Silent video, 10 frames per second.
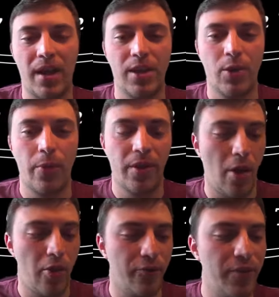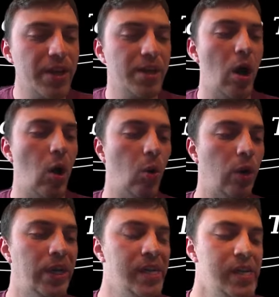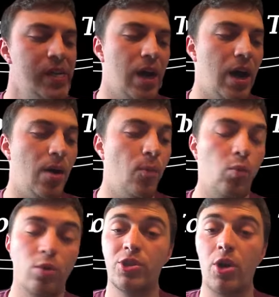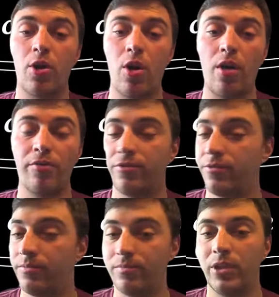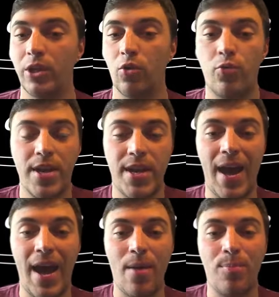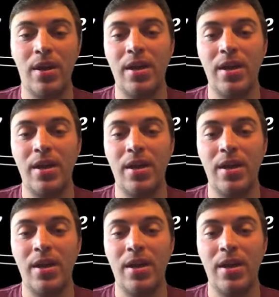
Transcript: back here with another video. We'll start off little recap.